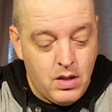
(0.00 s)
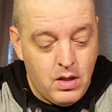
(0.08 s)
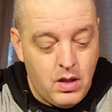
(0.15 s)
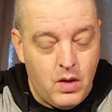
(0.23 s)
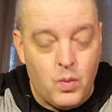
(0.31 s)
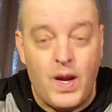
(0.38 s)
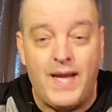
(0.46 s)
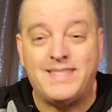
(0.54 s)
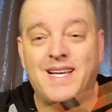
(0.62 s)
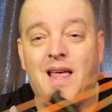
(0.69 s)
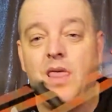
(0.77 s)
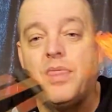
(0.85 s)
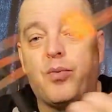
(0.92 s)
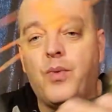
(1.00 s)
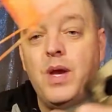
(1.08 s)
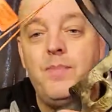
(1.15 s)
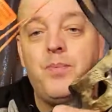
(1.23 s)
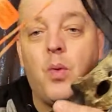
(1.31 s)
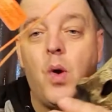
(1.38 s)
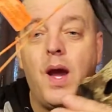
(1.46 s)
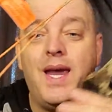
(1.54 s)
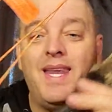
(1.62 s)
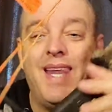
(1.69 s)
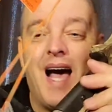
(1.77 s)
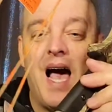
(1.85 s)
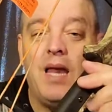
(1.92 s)
it weighs
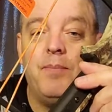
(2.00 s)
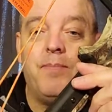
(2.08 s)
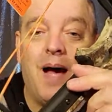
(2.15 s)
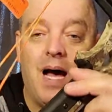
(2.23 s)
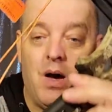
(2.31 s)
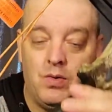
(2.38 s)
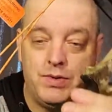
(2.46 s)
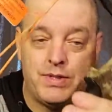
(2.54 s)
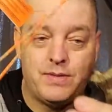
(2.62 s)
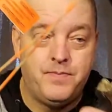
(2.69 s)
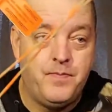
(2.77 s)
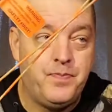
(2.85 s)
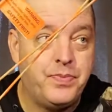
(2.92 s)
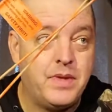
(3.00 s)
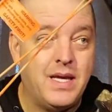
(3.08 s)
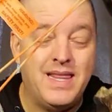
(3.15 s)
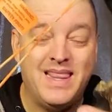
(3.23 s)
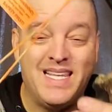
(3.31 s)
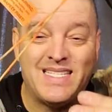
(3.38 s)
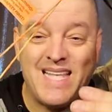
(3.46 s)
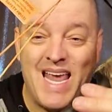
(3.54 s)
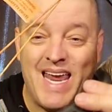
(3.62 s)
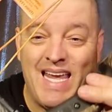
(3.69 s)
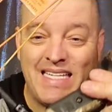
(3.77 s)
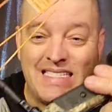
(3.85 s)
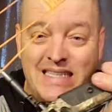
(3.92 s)
3.9 pounds. This
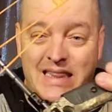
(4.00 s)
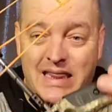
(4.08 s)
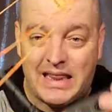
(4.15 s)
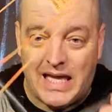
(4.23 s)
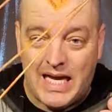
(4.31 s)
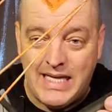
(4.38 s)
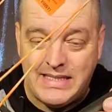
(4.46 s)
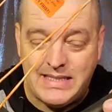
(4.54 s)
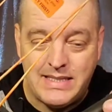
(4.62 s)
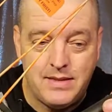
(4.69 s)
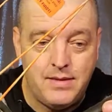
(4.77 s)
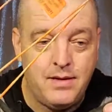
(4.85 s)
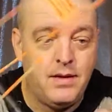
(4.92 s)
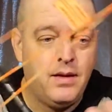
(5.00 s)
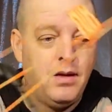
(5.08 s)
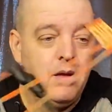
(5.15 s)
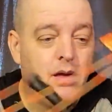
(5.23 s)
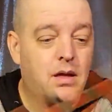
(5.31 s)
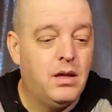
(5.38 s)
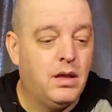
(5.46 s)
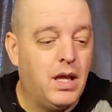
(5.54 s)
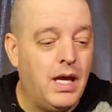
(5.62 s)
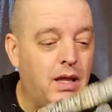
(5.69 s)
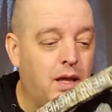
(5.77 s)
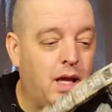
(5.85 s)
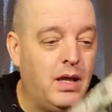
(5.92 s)
thing is light.
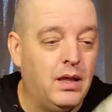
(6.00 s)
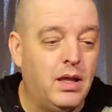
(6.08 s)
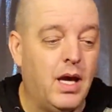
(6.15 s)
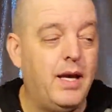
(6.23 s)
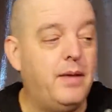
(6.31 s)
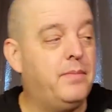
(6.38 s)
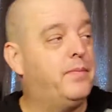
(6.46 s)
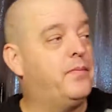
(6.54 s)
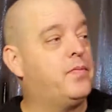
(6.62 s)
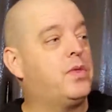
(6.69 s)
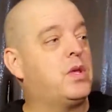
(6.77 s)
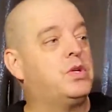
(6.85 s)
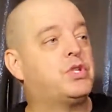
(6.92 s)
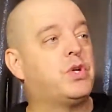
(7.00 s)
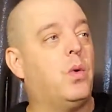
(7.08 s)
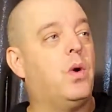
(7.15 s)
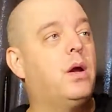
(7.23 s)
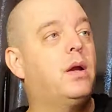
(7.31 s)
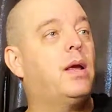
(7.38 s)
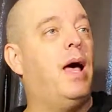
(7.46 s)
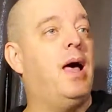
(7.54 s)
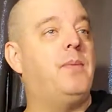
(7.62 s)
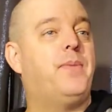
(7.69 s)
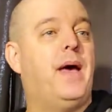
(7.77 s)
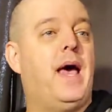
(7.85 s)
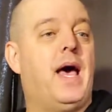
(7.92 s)
Light, short,
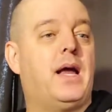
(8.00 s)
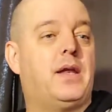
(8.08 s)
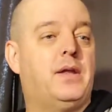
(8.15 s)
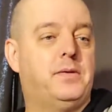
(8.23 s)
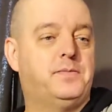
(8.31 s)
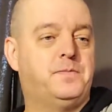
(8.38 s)
compact.